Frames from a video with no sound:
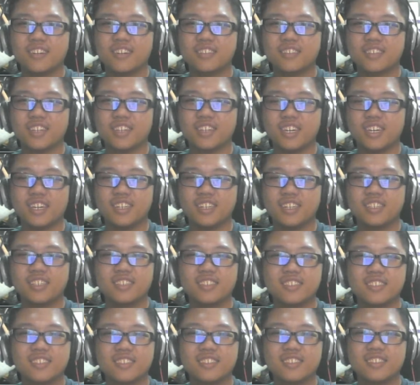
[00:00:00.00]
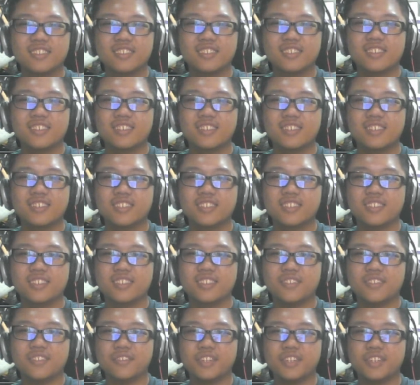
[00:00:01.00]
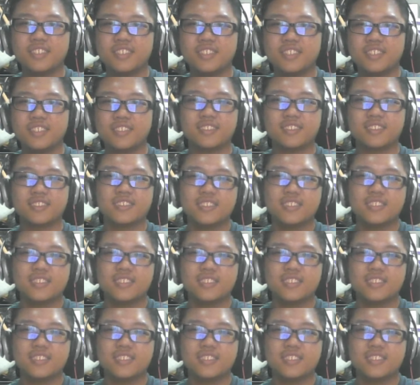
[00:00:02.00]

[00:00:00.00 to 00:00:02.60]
Okay, the vid's